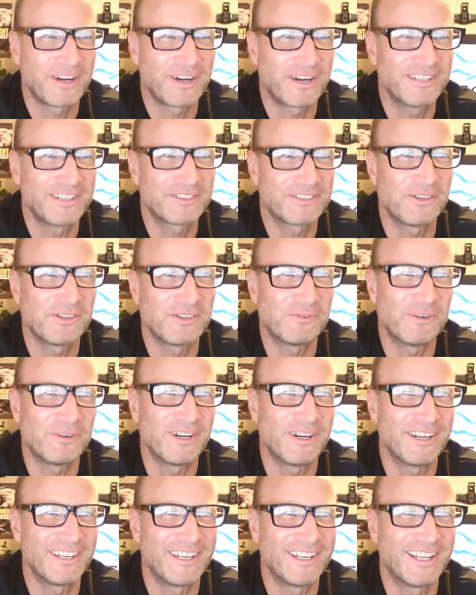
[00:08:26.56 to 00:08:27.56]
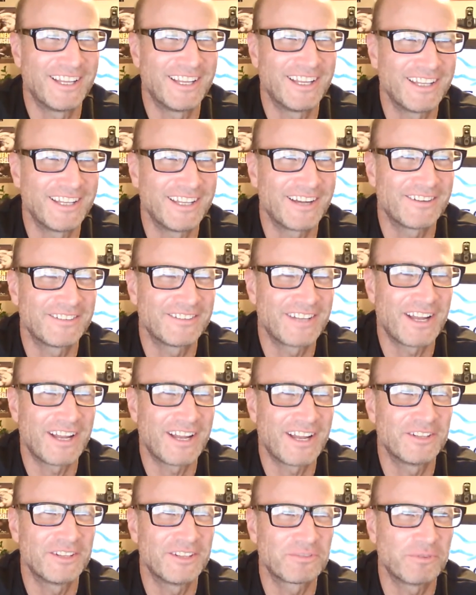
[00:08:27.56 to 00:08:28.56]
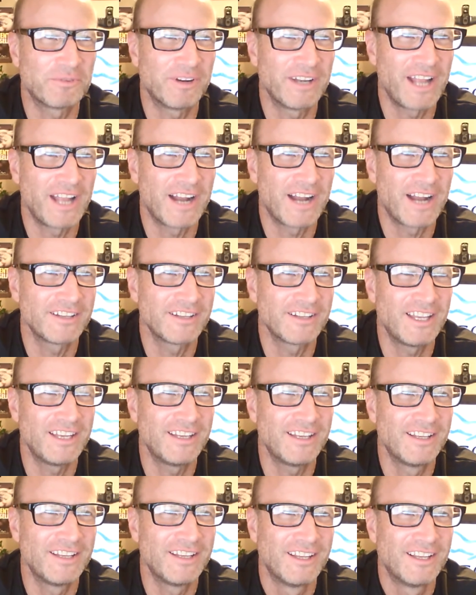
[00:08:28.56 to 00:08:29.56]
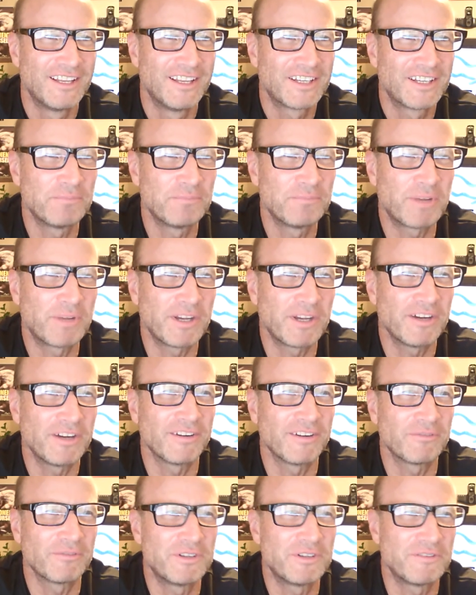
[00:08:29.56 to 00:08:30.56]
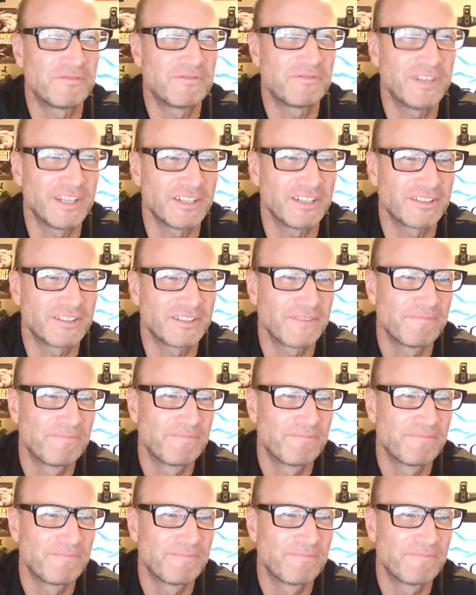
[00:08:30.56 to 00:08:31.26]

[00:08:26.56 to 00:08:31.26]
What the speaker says: high school one, and now this one. How did they compare when you finished?